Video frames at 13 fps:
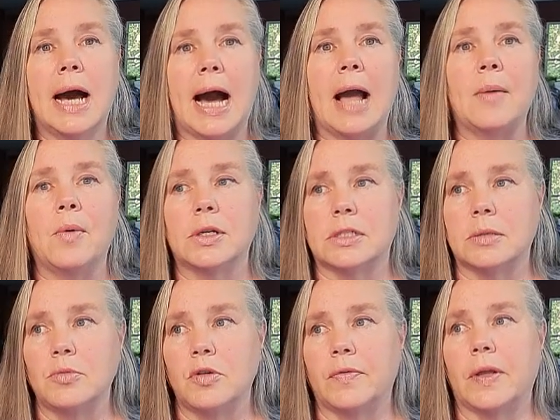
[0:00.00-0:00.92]
I want to
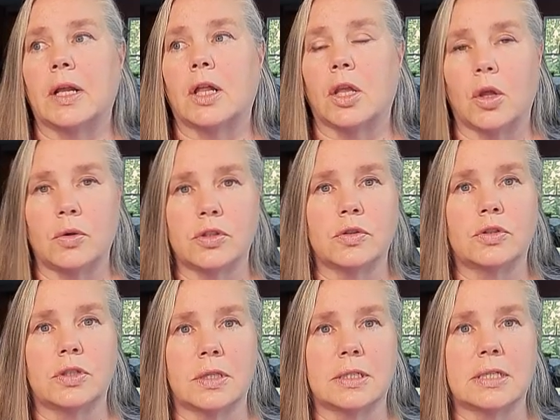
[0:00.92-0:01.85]
move it closer
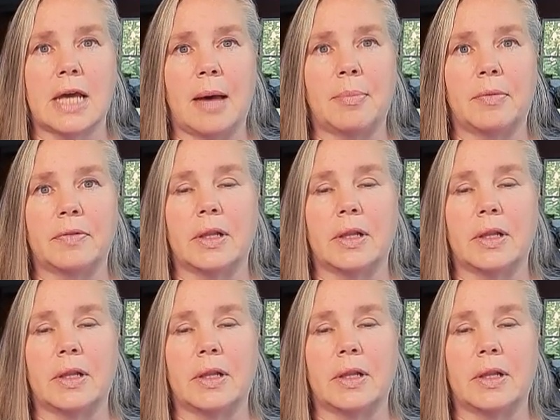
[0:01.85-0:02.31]
to the top of